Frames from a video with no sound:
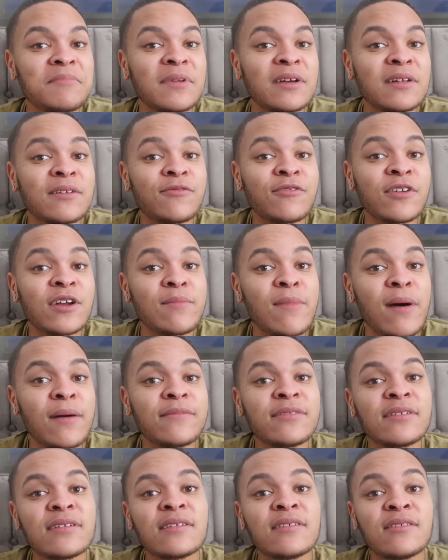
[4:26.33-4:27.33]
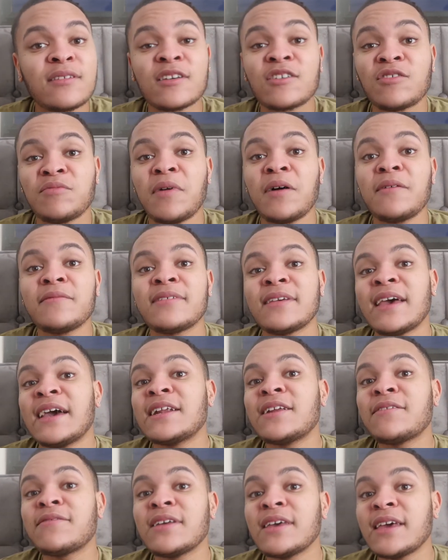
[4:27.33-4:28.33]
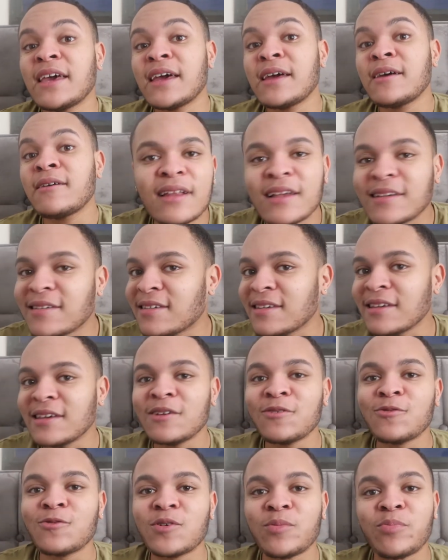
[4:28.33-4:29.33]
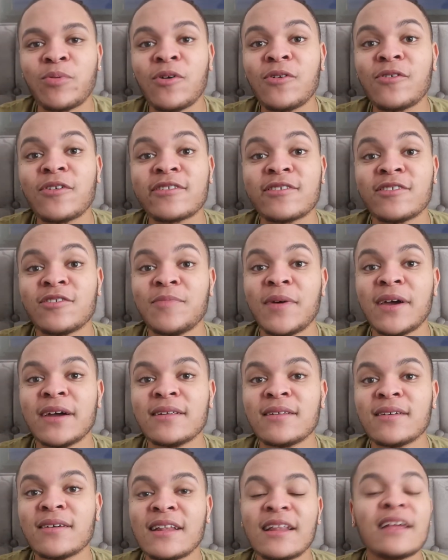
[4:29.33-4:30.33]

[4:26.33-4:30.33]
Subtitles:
in 3 months, 6 months, end of the year, let's see all the progress you made.